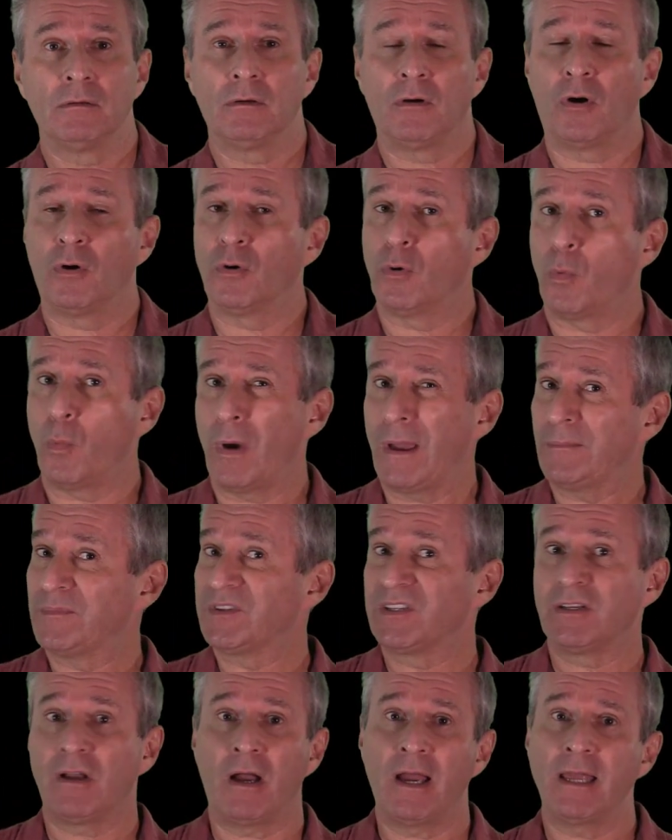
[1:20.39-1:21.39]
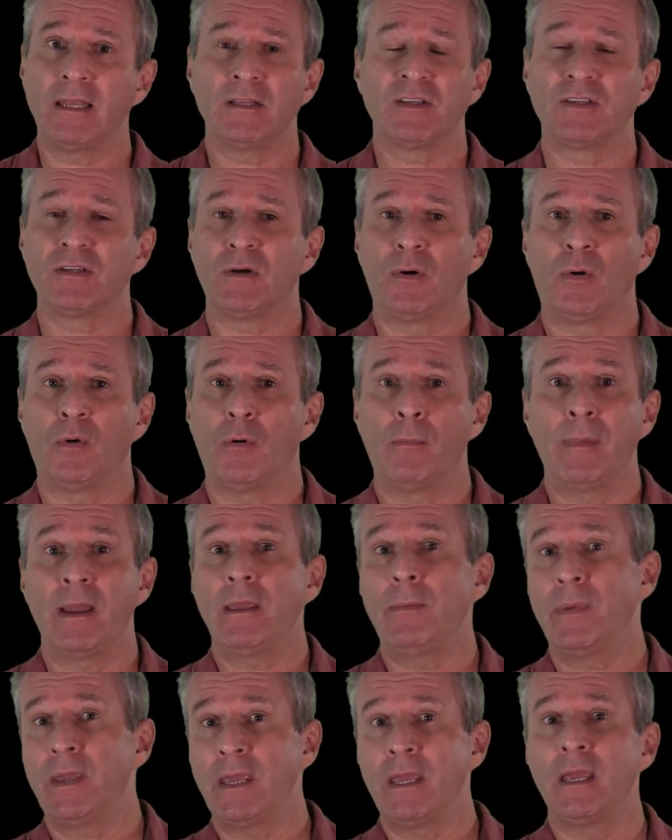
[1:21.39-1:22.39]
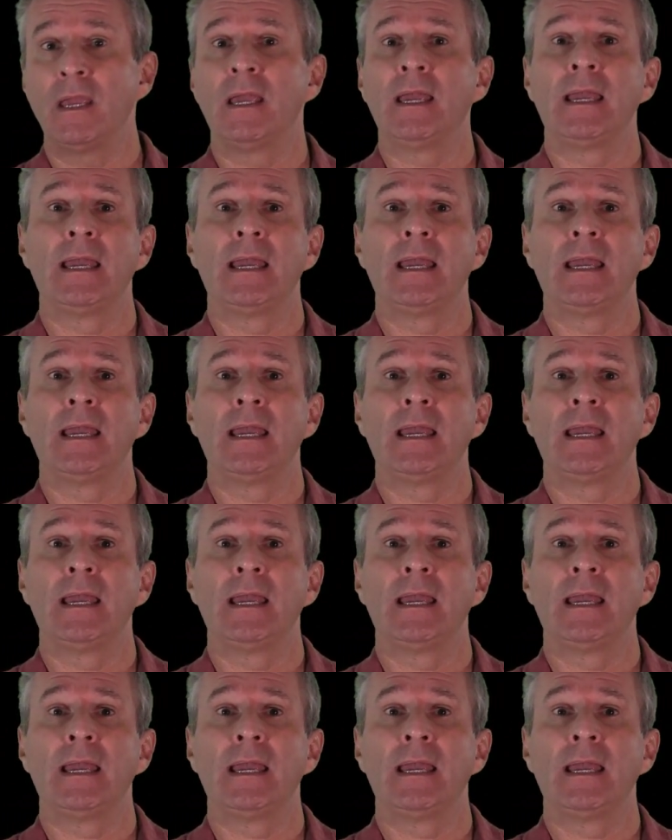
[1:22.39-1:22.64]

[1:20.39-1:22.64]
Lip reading: on a website, or maybe